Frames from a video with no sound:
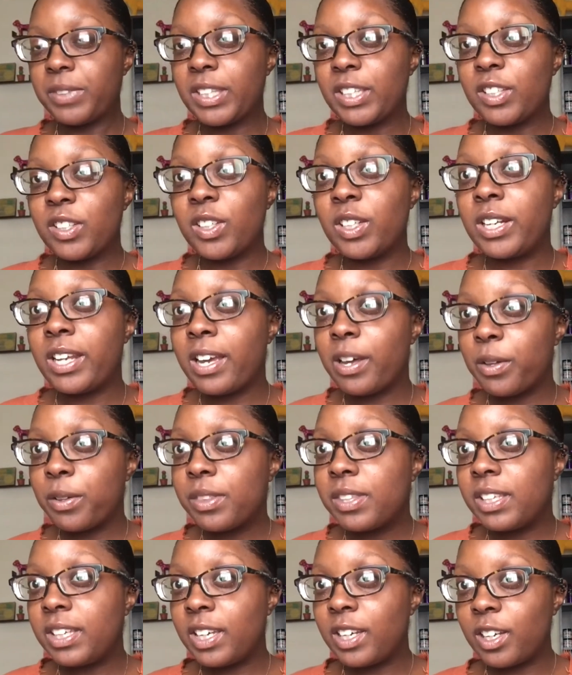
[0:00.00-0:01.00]
good
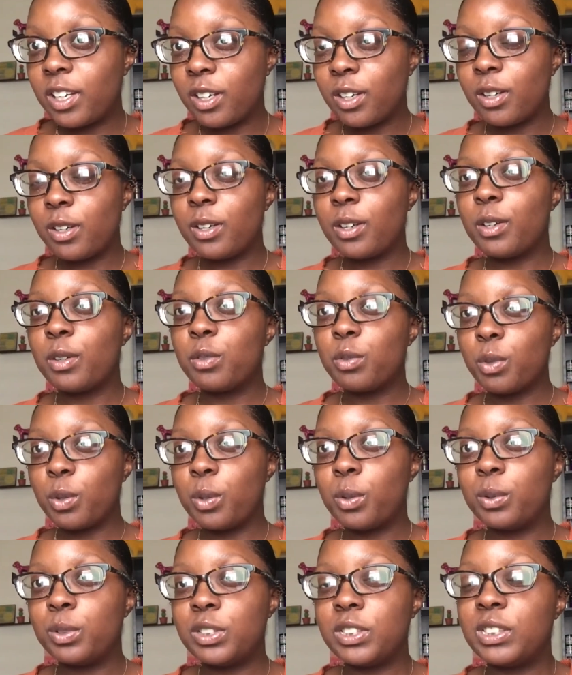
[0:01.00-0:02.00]
healthy hair
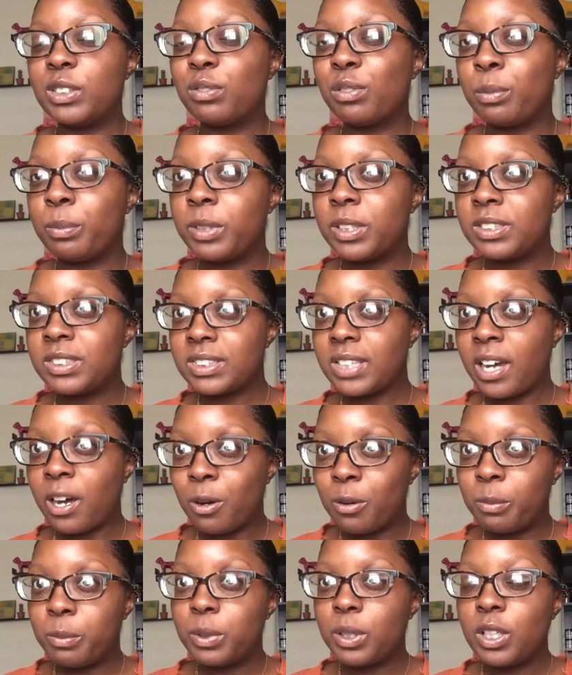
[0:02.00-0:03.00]
grows is from your scalp.
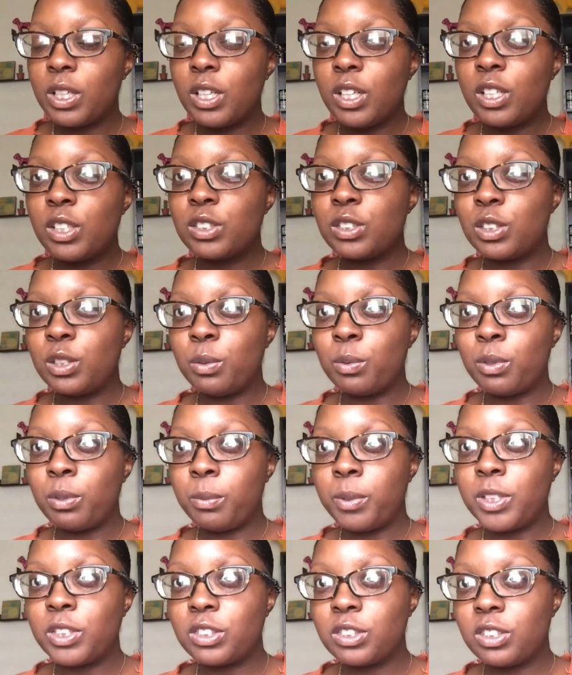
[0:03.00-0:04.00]
So you wanna
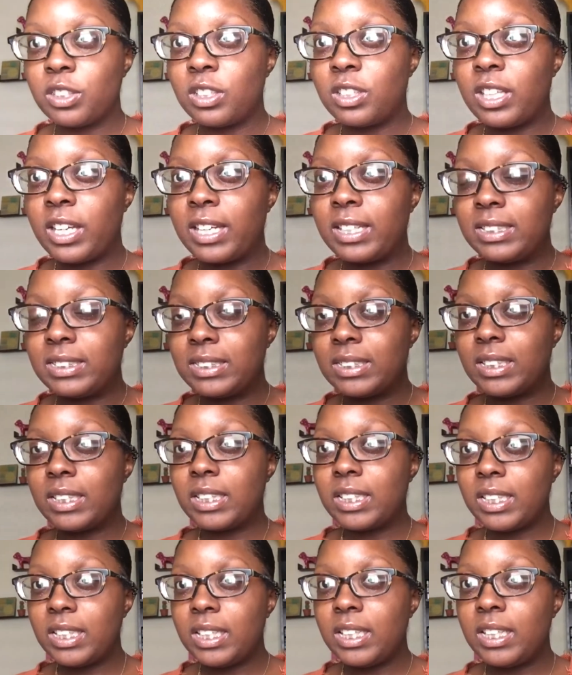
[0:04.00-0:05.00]
make sure that it's
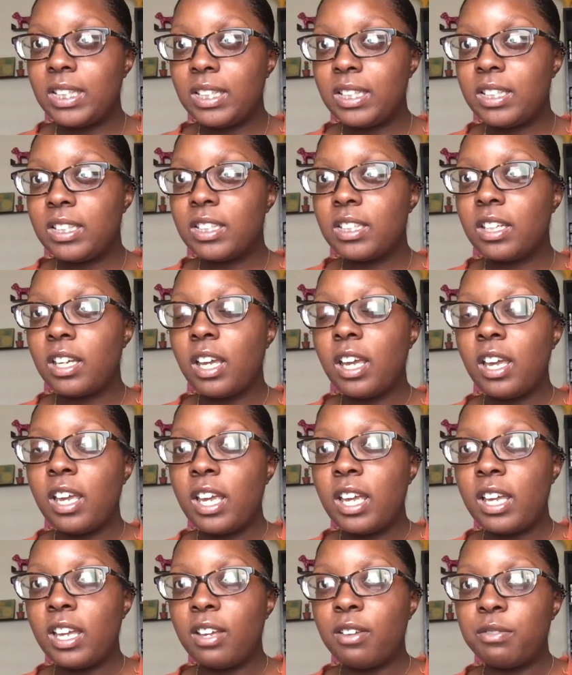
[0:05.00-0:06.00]
clean.
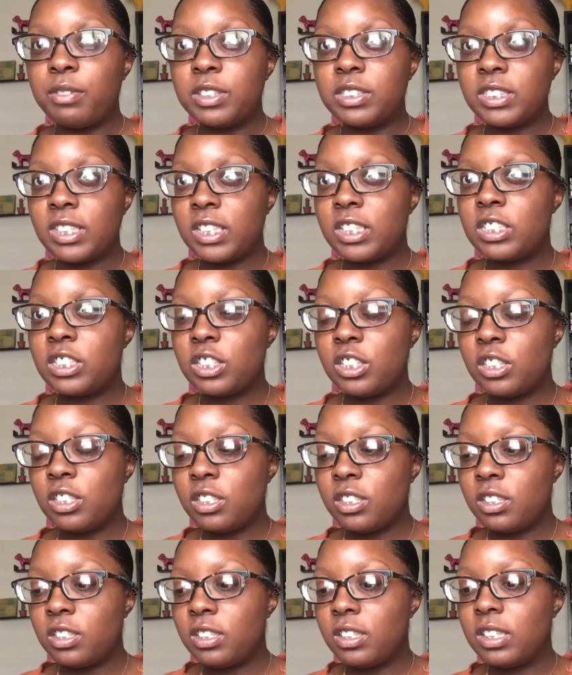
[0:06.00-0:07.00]
If it's
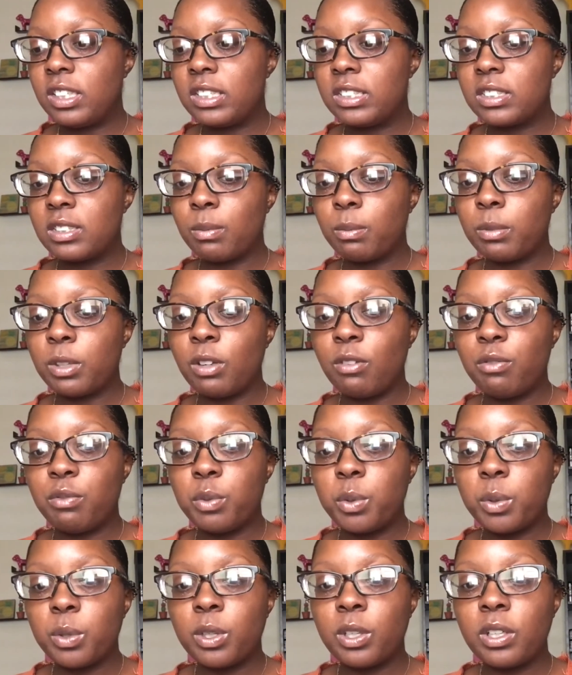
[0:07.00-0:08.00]
itchy, get something
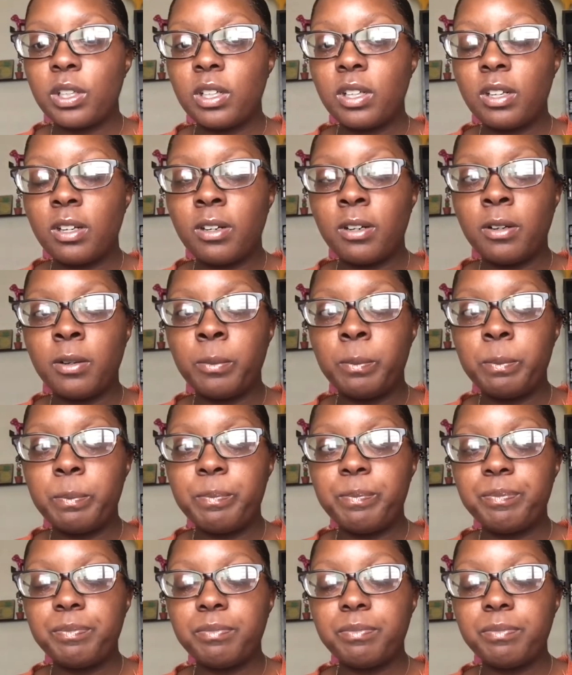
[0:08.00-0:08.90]
for it. Um,